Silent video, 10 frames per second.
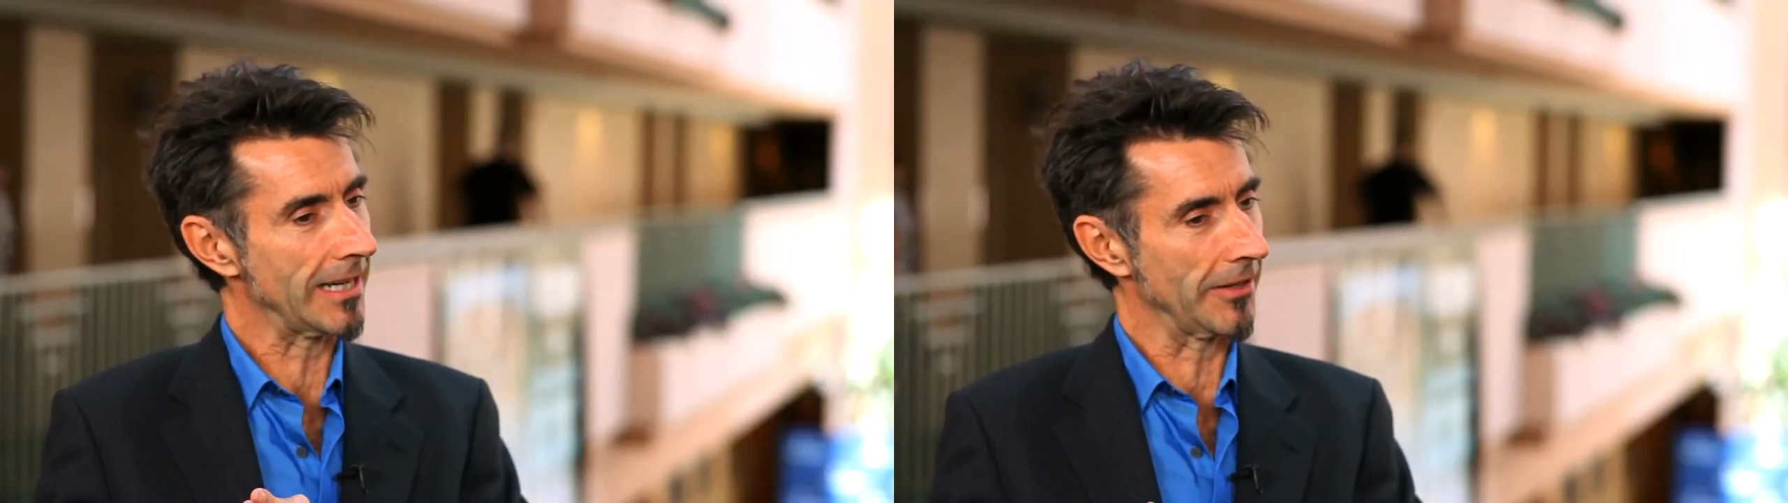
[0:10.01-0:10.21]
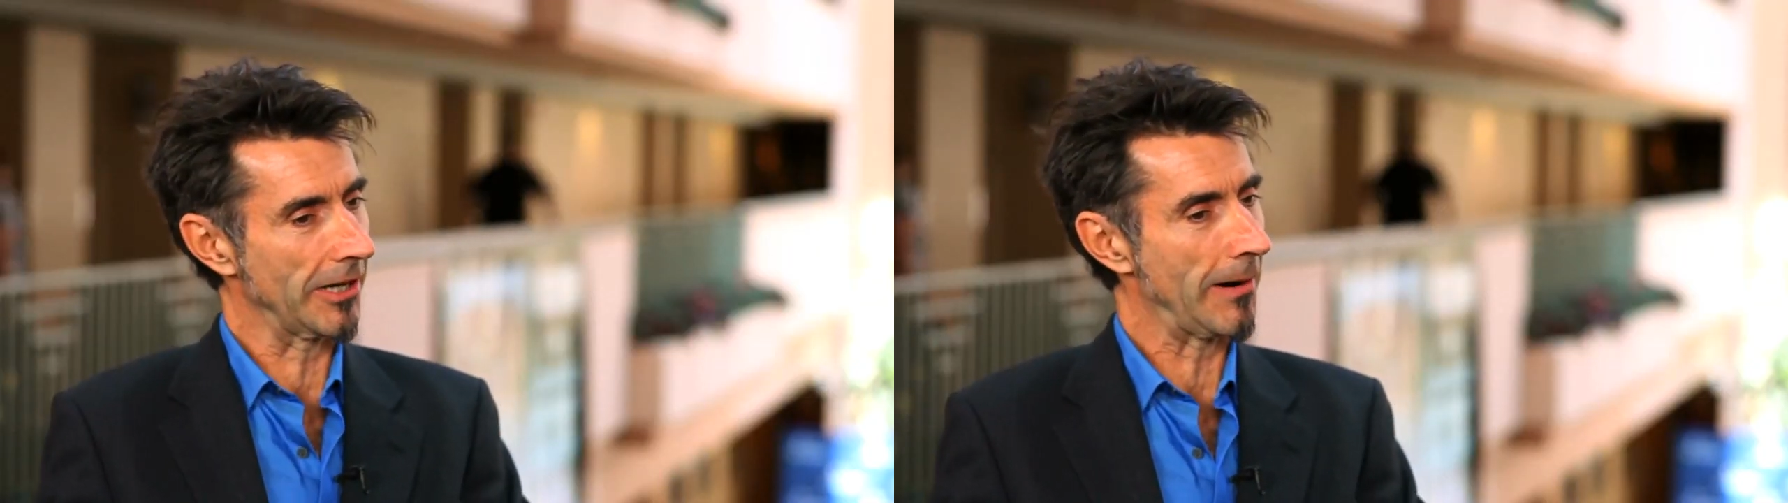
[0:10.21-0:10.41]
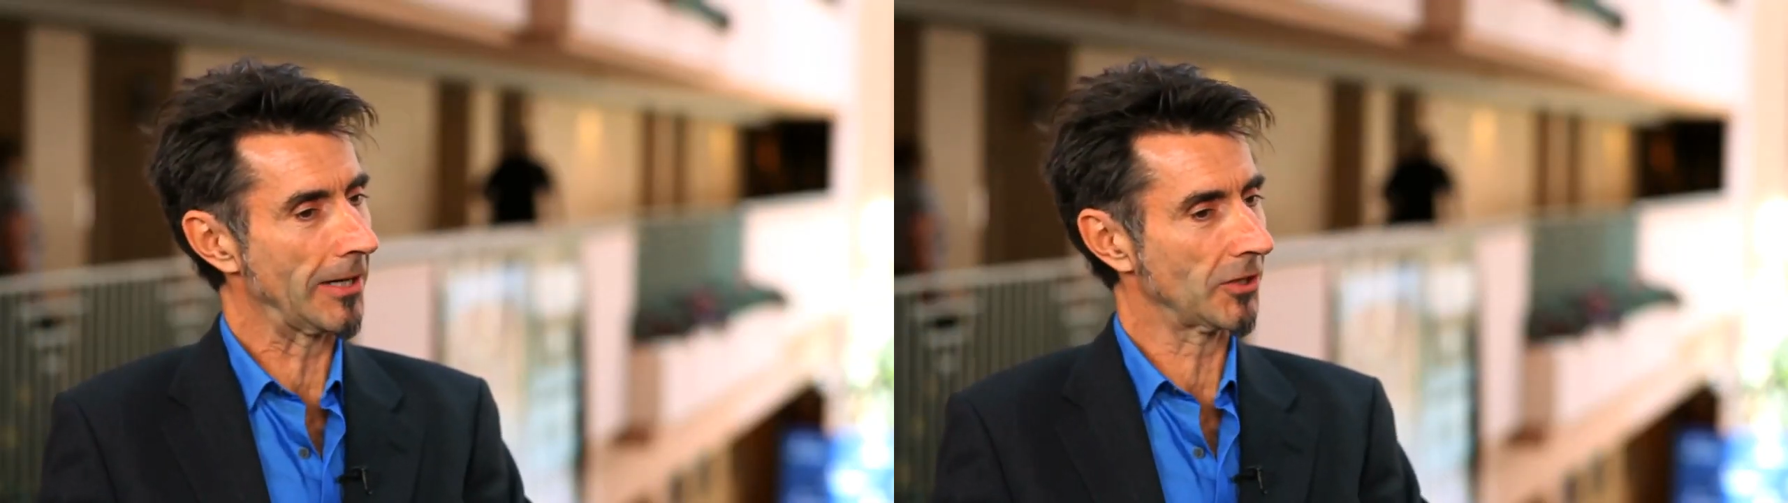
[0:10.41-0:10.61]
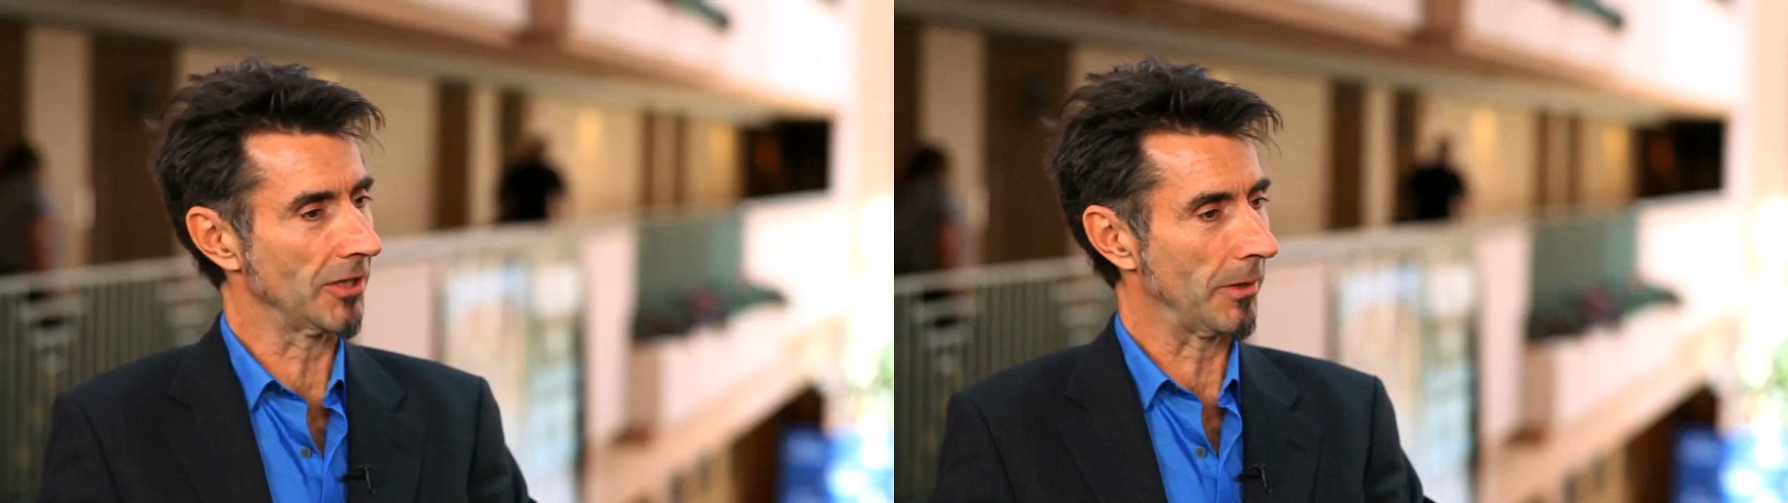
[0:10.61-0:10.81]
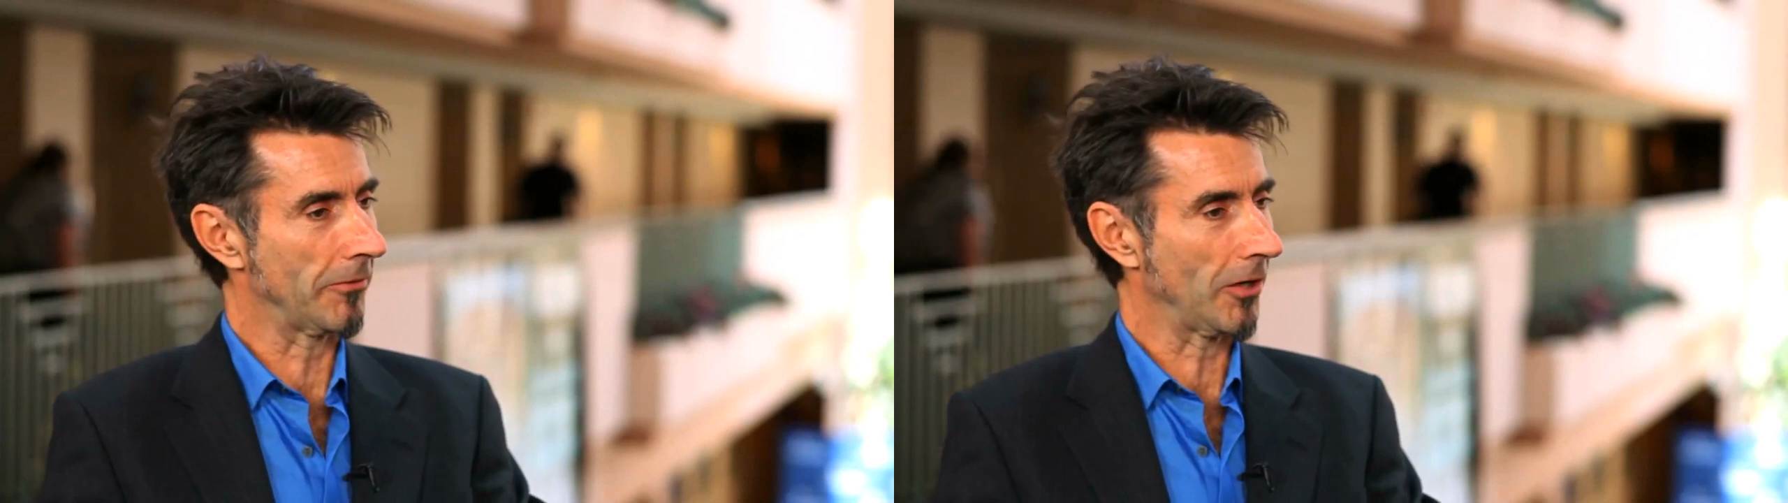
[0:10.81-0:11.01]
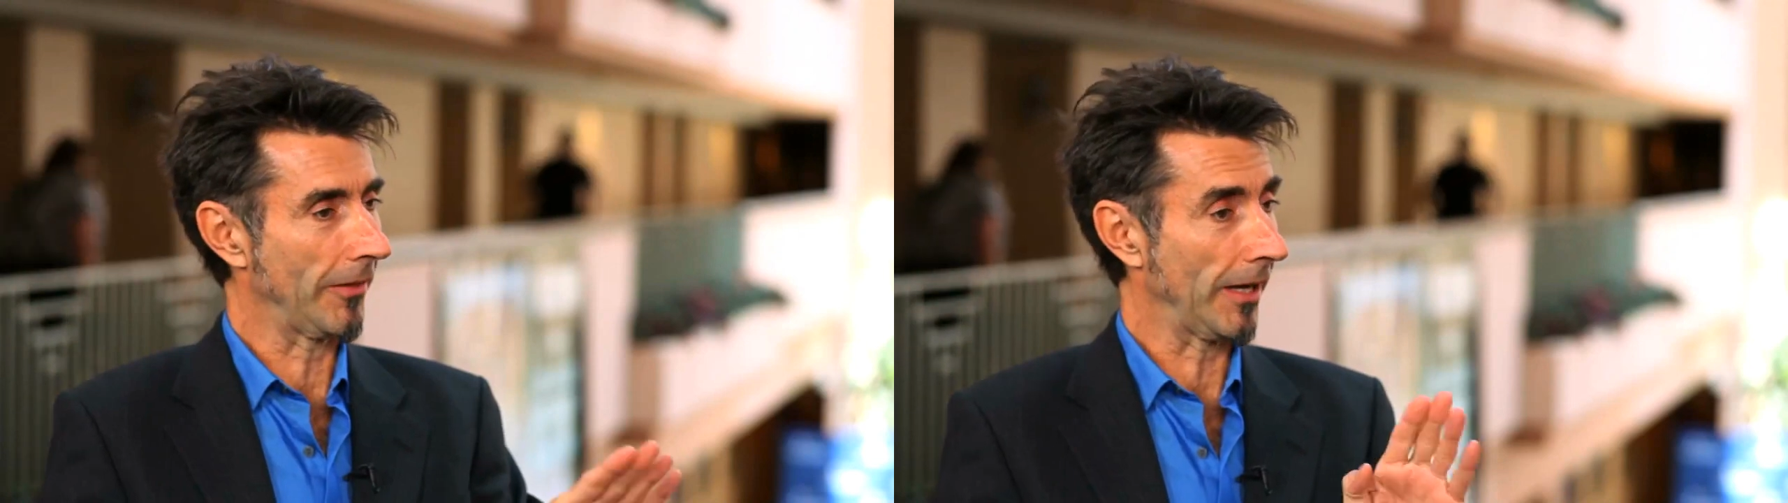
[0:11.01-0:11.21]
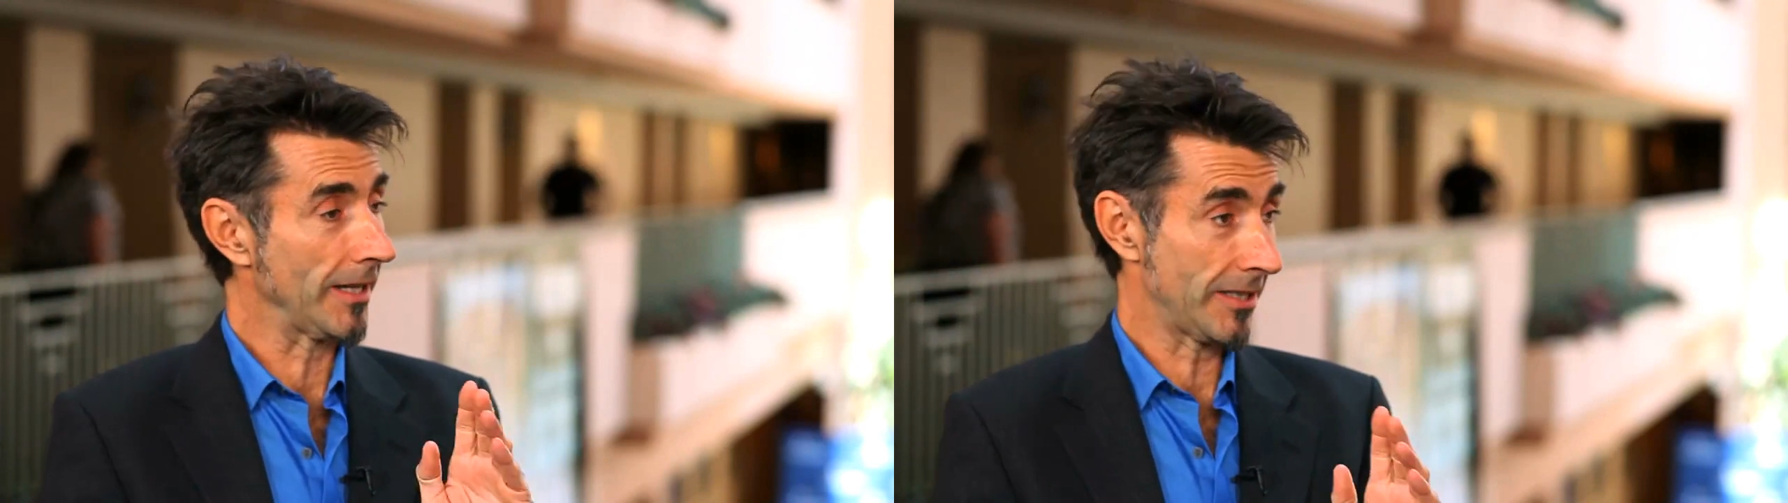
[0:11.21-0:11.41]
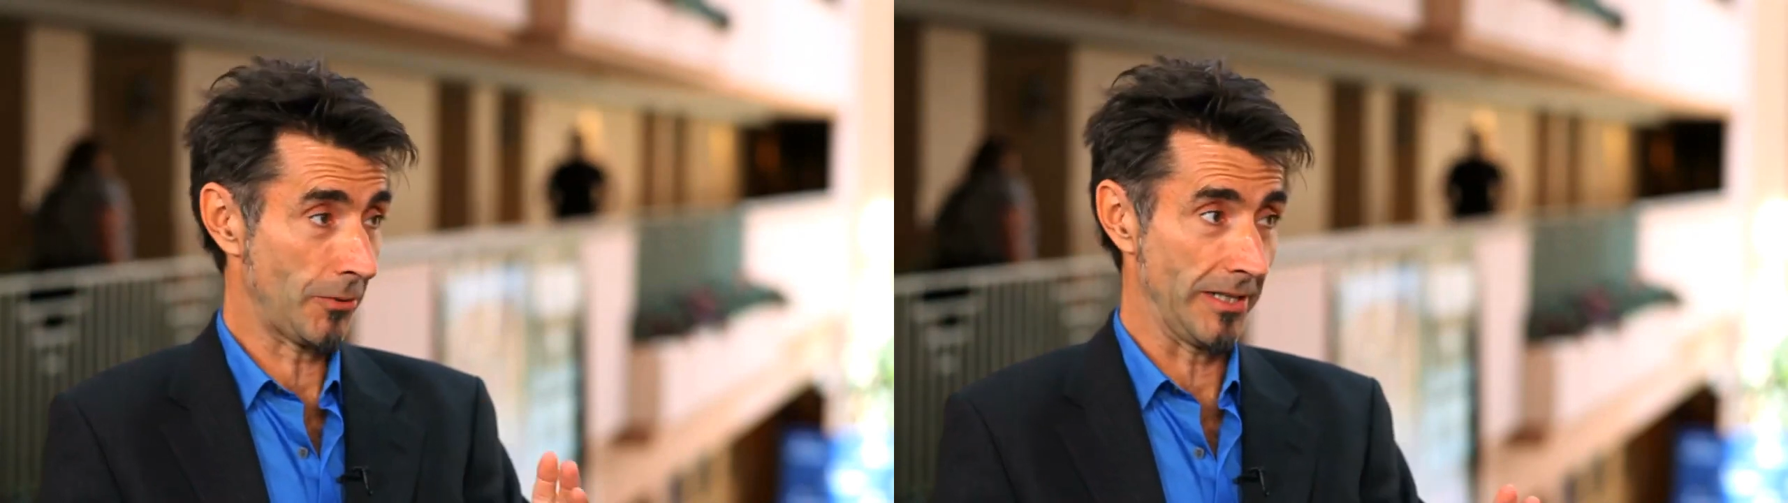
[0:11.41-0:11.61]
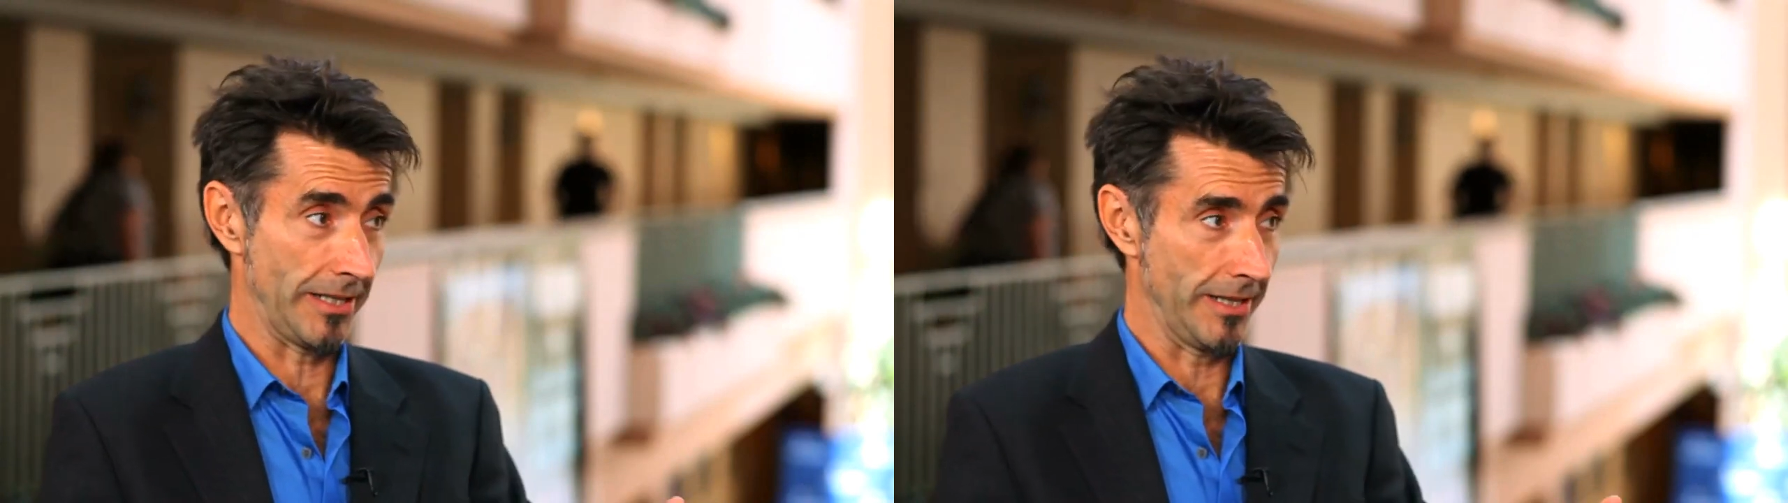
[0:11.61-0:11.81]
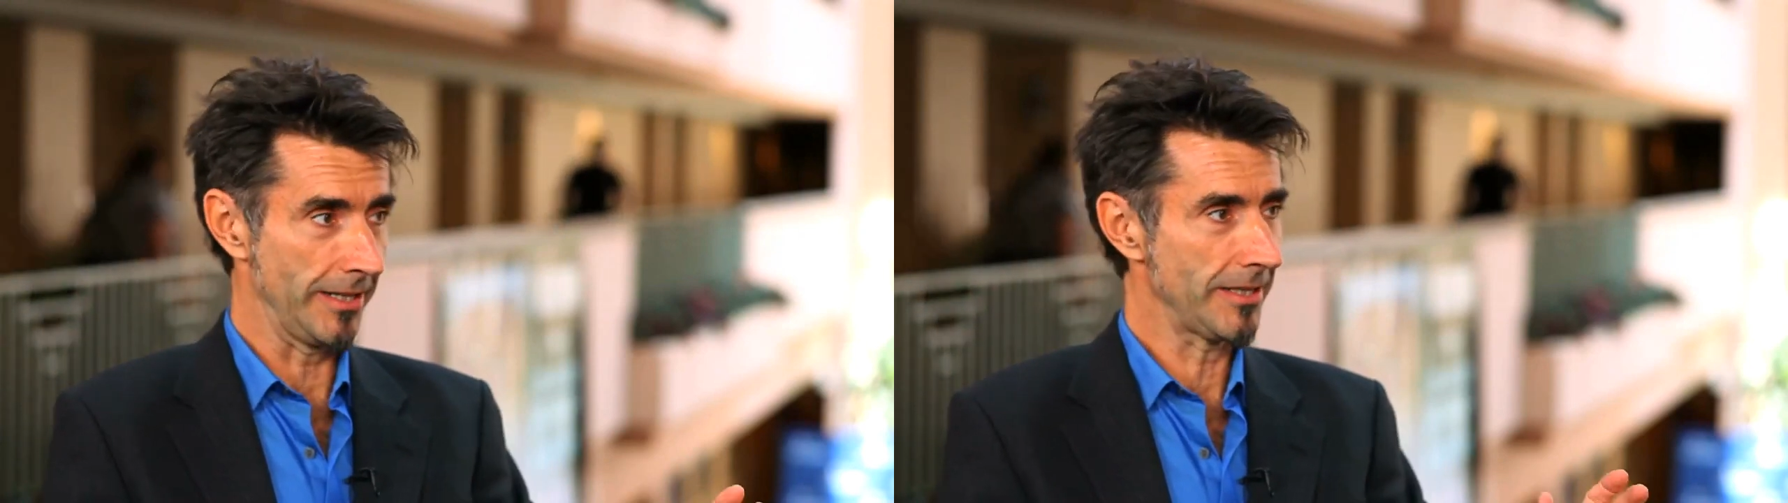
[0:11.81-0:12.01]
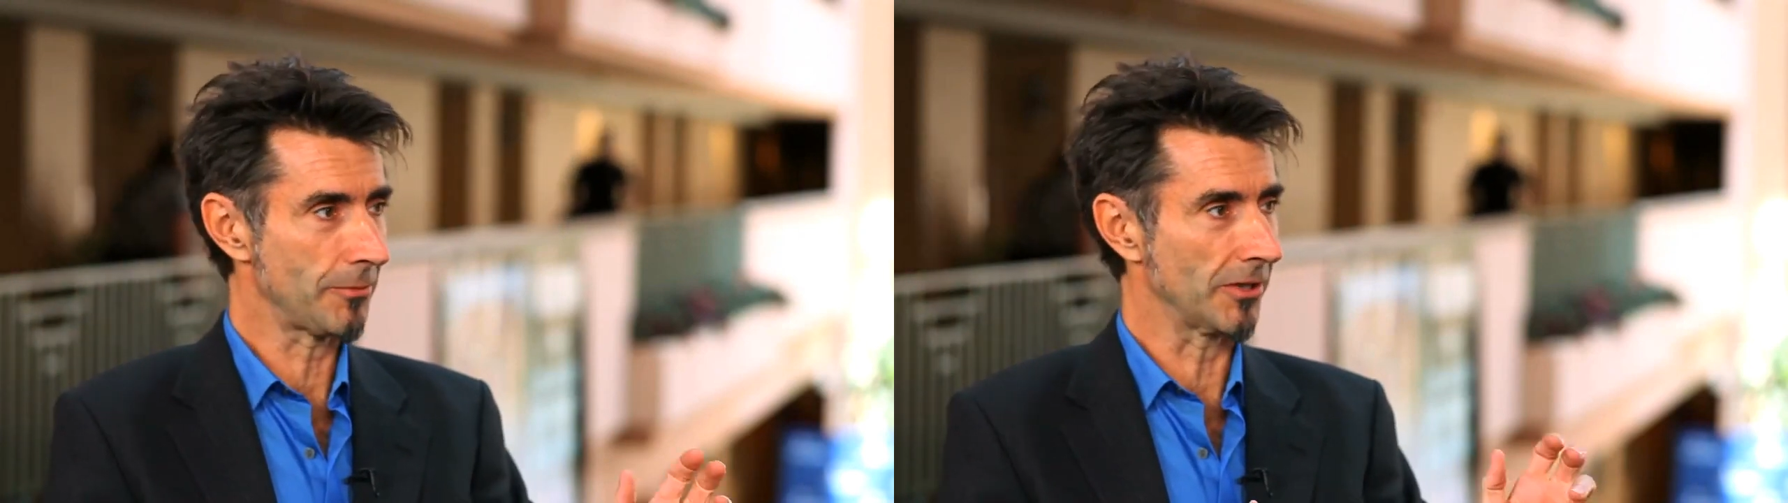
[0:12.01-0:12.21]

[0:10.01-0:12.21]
the direction that we've gone in the last 20 years,